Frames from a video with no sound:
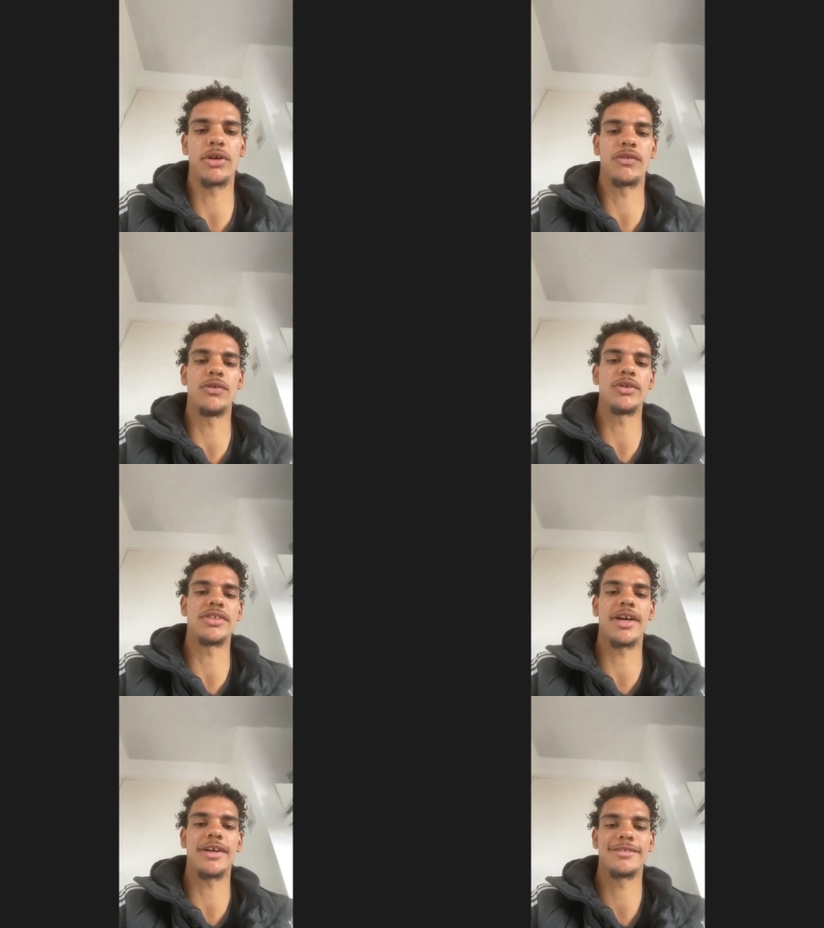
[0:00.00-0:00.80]
looking forward to
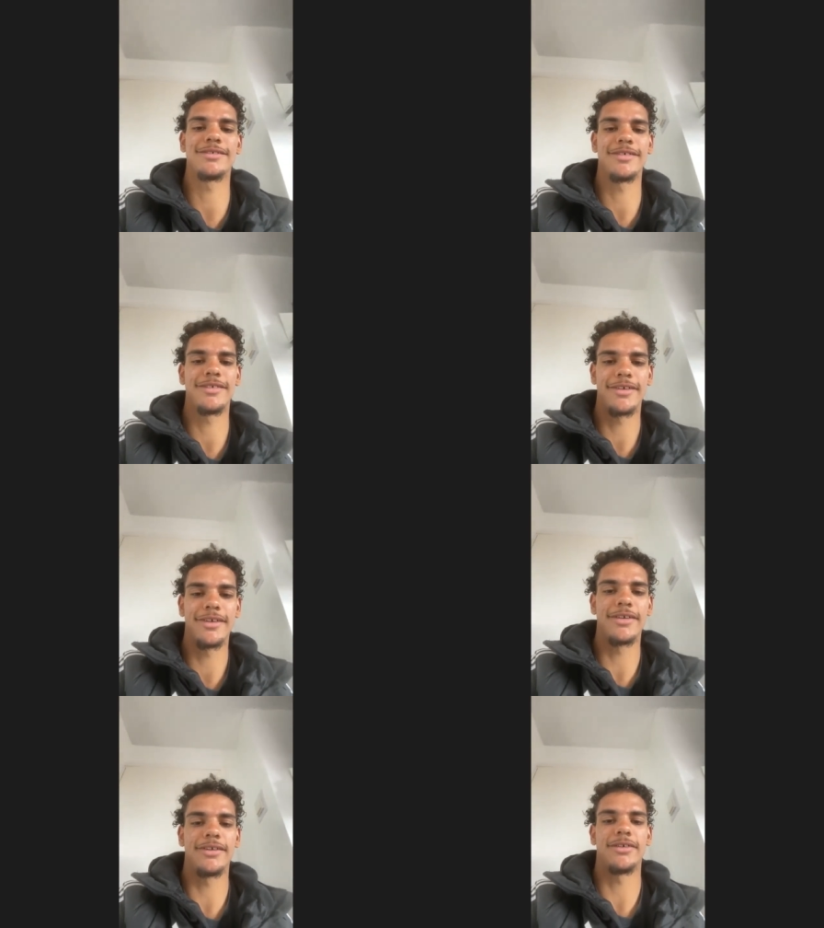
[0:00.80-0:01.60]
that.
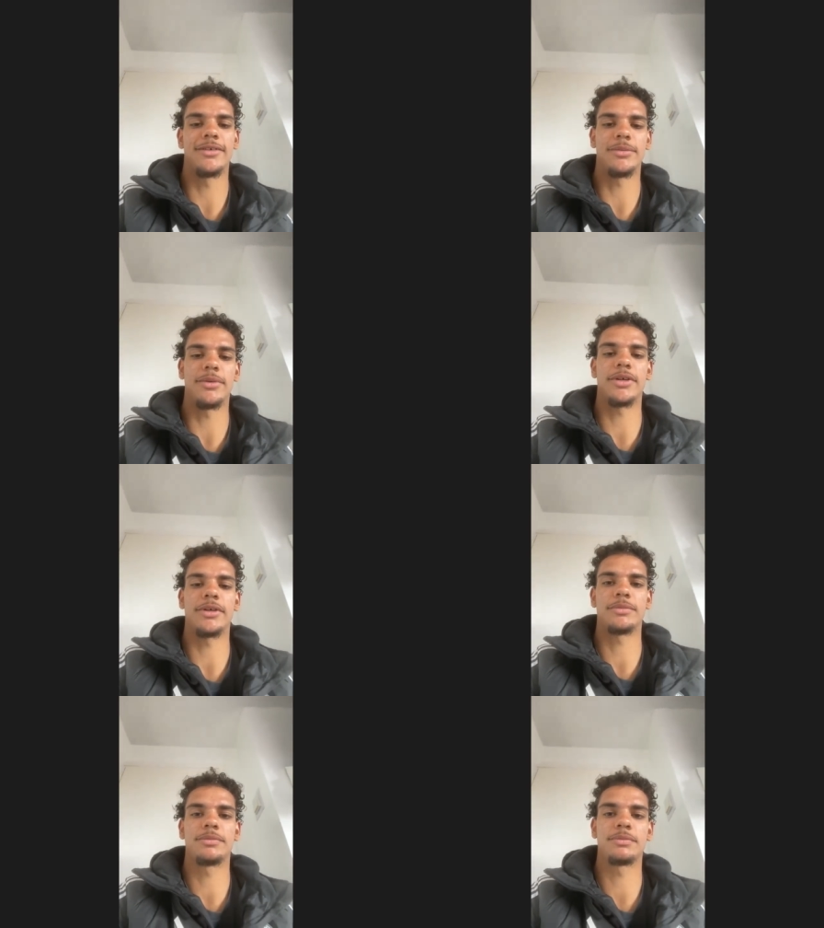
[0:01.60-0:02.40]
But, yeah